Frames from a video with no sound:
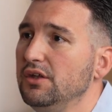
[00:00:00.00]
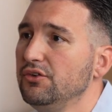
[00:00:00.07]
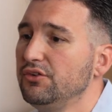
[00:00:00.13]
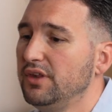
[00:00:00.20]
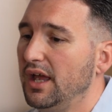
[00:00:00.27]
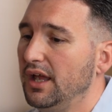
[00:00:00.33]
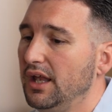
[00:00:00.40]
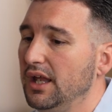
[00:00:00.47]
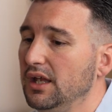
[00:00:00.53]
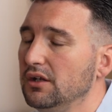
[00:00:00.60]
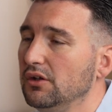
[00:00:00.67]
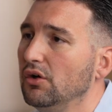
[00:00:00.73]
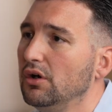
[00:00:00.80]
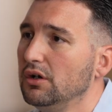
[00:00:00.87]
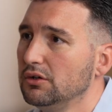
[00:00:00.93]
is that
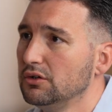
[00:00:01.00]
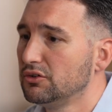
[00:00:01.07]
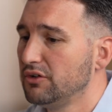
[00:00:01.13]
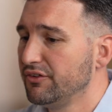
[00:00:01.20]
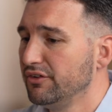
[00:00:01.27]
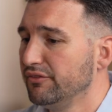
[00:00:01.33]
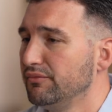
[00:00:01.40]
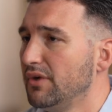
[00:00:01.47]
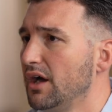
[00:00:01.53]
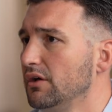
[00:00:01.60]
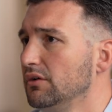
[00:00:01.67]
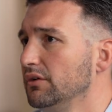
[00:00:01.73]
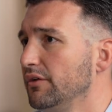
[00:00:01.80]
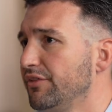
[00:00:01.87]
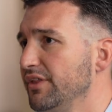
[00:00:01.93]
an autoregressive
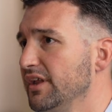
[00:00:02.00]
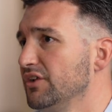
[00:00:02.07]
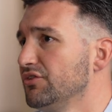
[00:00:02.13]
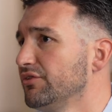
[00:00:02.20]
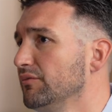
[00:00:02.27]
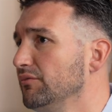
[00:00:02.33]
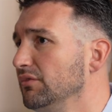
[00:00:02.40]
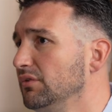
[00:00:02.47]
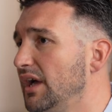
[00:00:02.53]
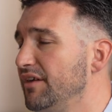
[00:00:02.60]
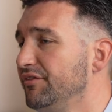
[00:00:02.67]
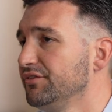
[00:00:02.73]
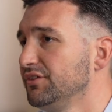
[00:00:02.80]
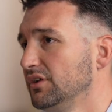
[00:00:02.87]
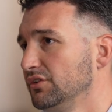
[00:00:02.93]
model thinks from
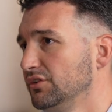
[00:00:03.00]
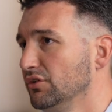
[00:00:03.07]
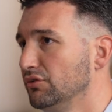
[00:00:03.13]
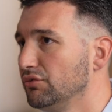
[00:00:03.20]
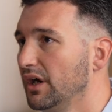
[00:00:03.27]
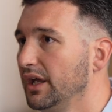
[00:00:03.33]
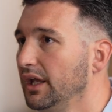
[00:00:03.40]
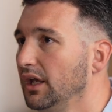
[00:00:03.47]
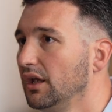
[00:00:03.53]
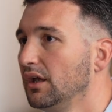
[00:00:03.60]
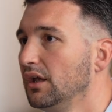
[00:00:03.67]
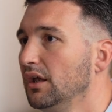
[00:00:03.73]
left to right,